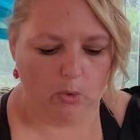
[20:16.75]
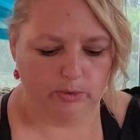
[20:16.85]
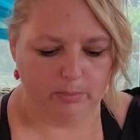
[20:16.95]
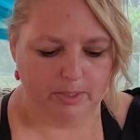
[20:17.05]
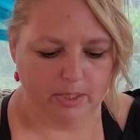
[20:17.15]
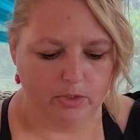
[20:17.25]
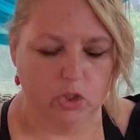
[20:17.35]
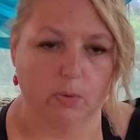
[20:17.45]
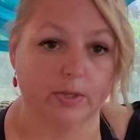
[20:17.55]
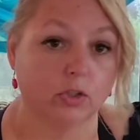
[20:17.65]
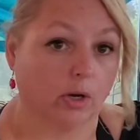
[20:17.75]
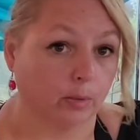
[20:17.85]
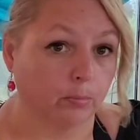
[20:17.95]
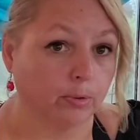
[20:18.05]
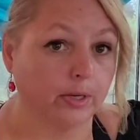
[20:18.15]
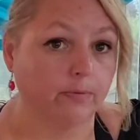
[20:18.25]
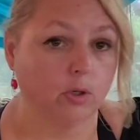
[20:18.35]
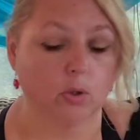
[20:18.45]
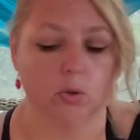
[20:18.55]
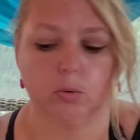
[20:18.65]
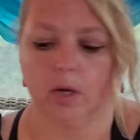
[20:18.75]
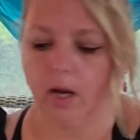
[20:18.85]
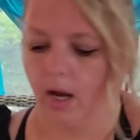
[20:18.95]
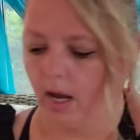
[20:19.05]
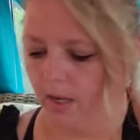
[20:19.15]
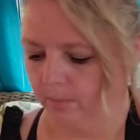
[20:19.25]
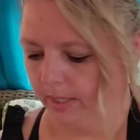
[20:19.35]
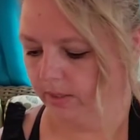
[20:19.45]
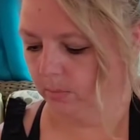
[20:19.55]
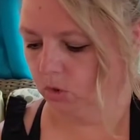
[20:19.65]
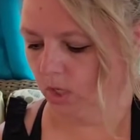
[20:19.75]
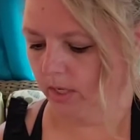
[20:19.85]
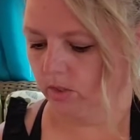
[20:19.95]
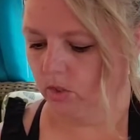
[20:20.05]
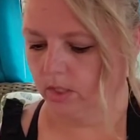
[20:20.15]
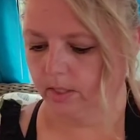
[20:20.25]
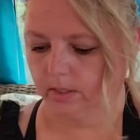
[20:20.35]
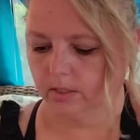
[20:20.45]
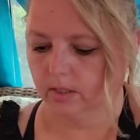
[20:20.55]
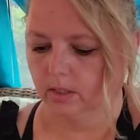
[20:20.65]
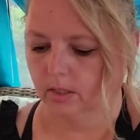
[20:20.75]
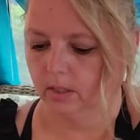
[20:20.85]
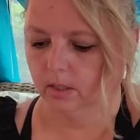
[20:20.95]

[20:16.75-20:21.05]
only because, you know, I saw it in preview. I made some changes.